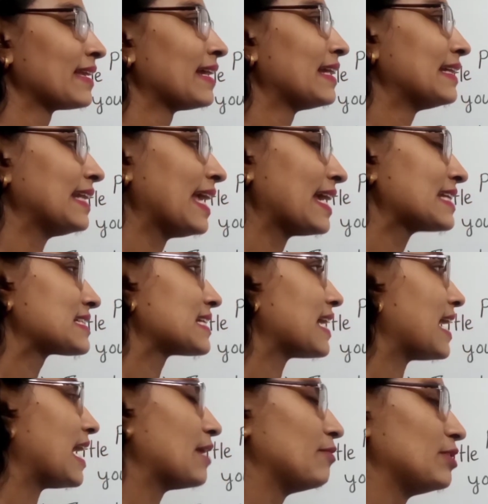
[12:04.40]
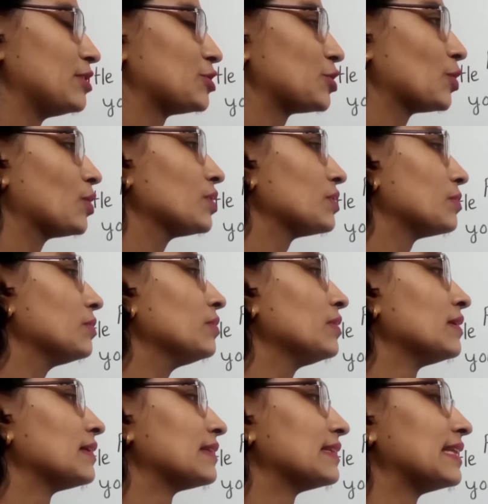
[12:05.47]
Next, I will show you
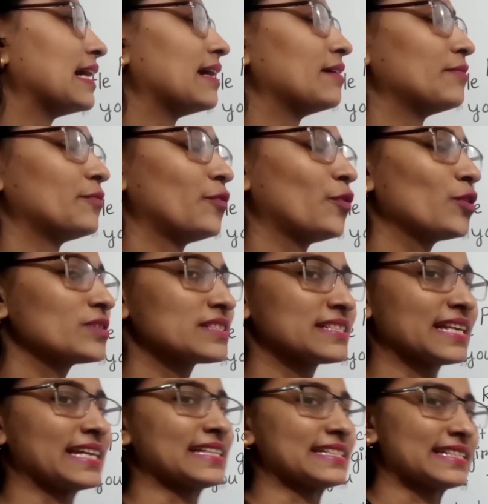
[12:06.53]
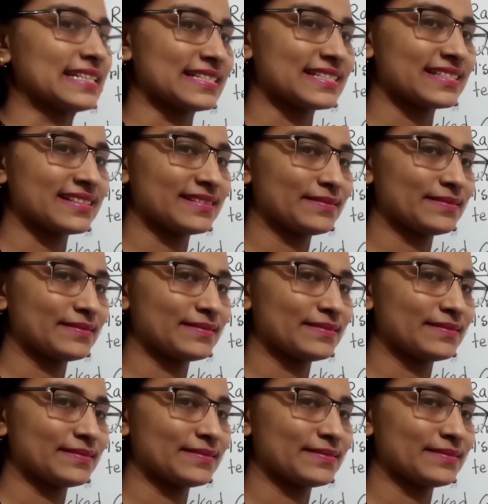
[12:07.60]
the fourth sentence.